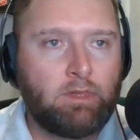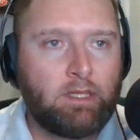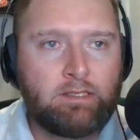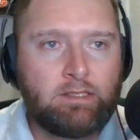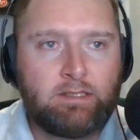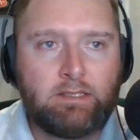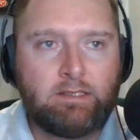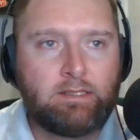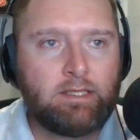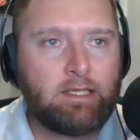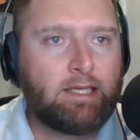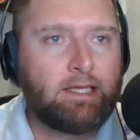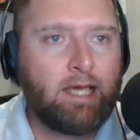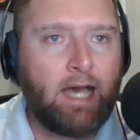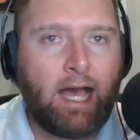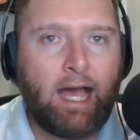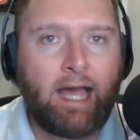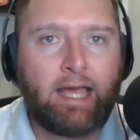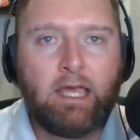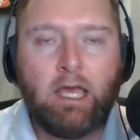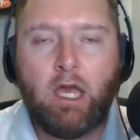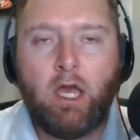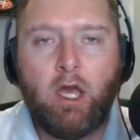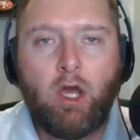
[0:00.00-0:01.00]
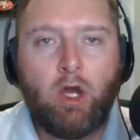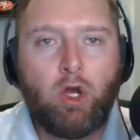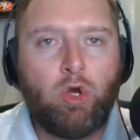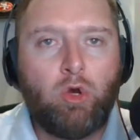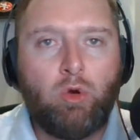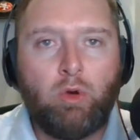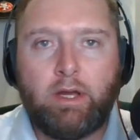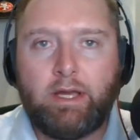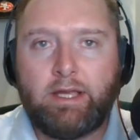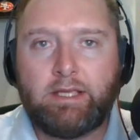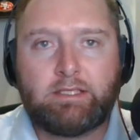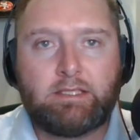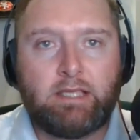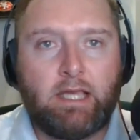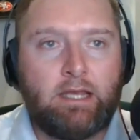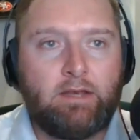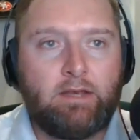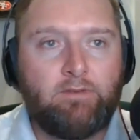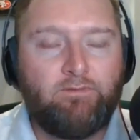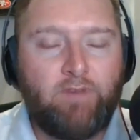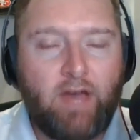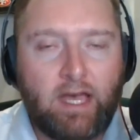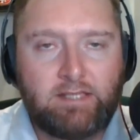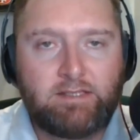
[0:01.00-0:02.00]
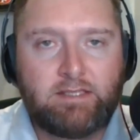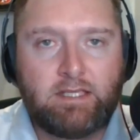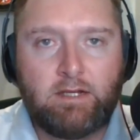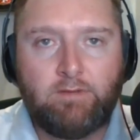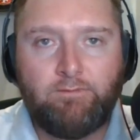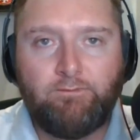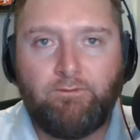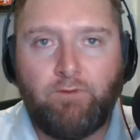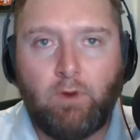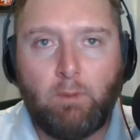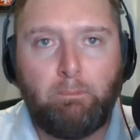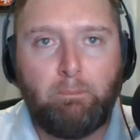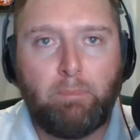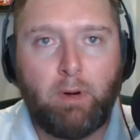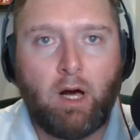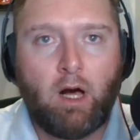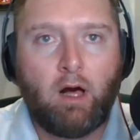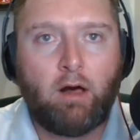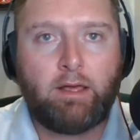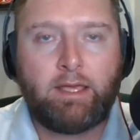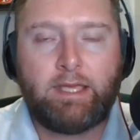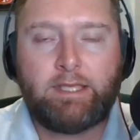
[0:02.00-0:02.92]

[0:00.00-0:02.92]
This is a guy who is invested in football.